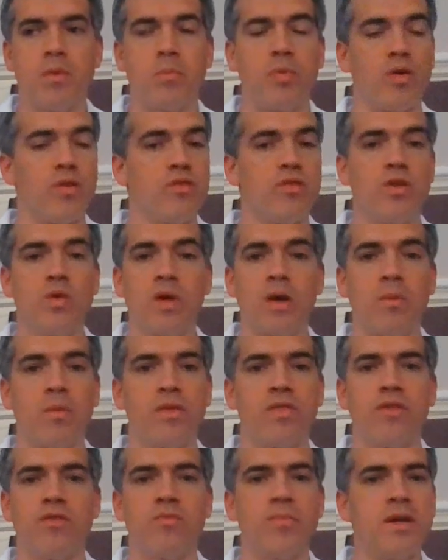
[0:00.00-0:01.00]
pursuing
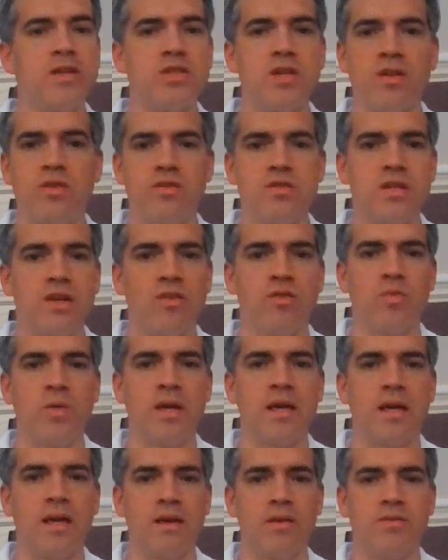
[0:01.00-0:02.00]
with as much energy as
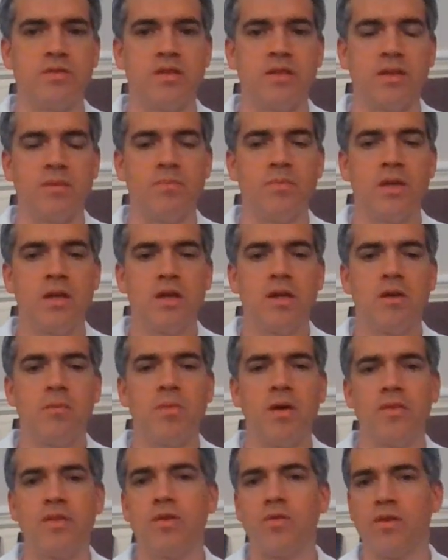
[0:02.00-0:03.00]
we can give to them.
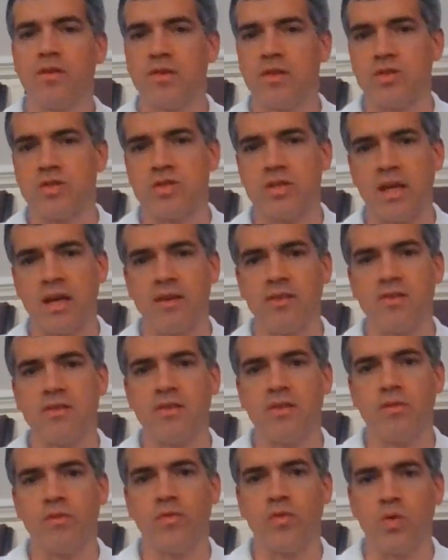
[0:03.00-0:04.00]
But there is such thing
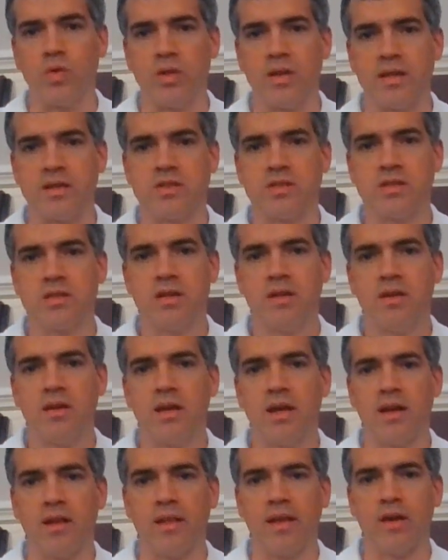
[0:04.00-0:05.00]
as fruitless
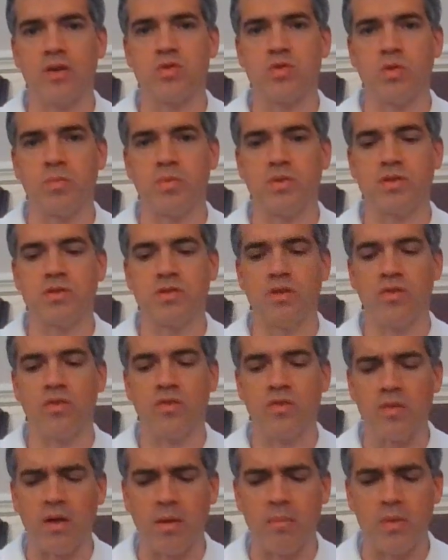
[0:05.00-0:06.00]
intellectual
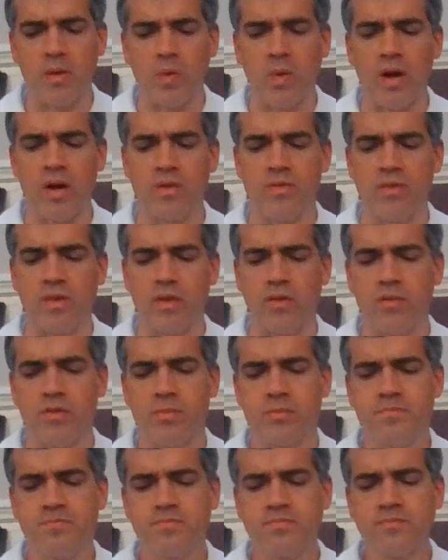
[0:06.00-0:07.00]
pursuits. Uh, beware of
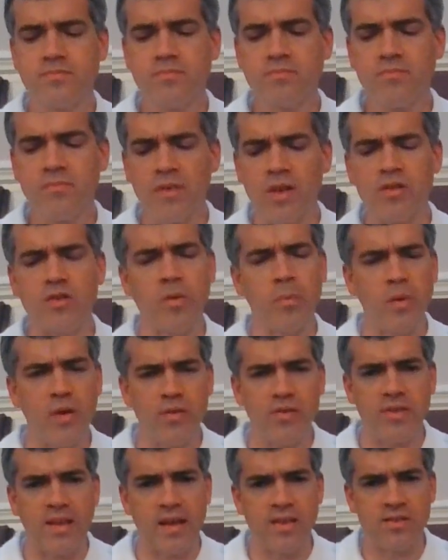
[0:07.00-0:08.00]
those. So
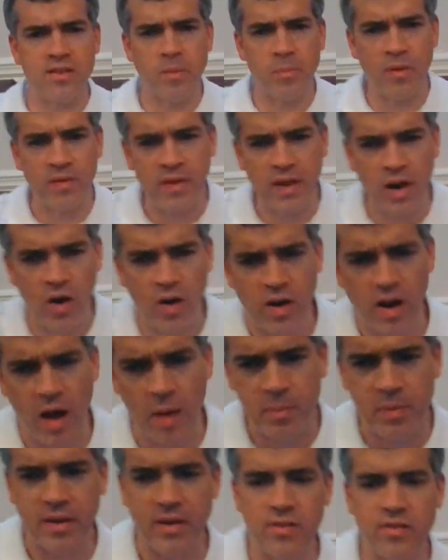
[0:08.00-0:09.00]
Paul stands up on the
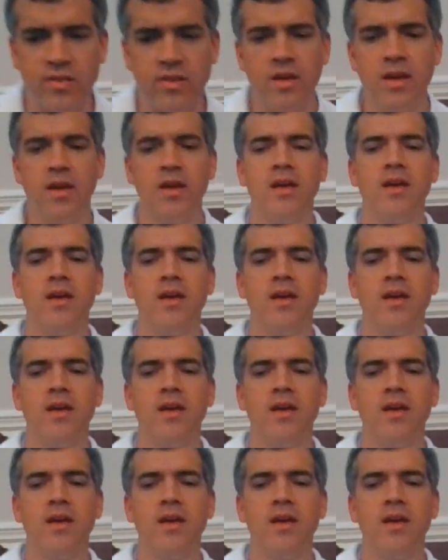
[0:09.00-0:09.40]
Areopagus,